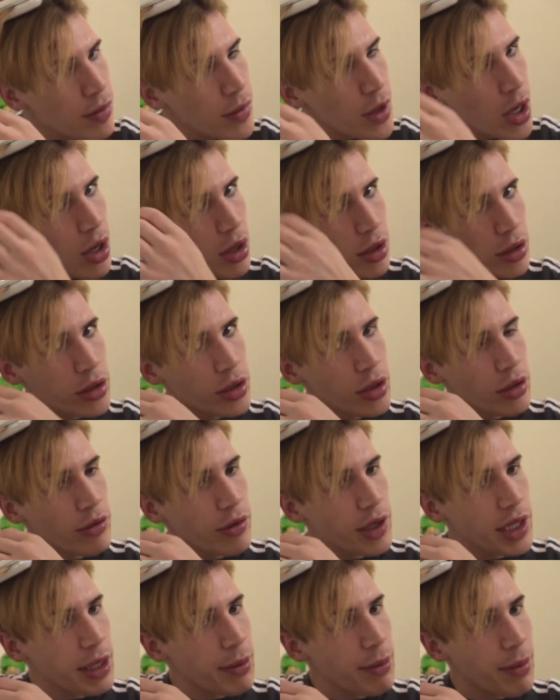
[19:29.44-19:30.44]
Also, a
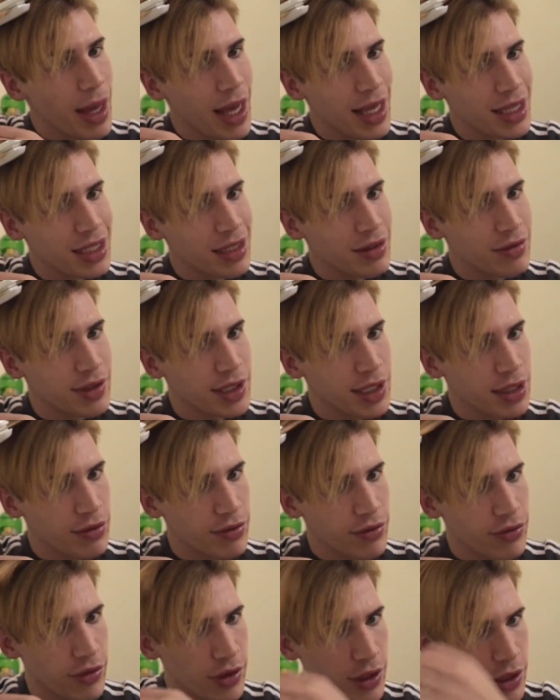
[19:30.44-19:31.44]
really massive
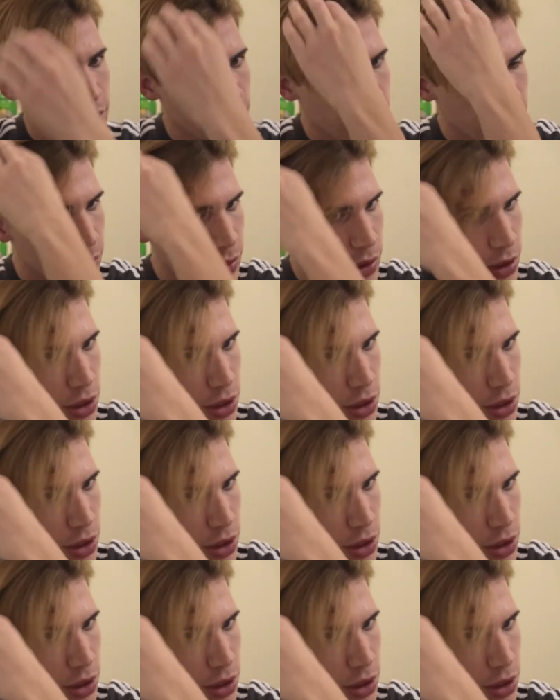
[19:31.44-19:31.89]
difference from the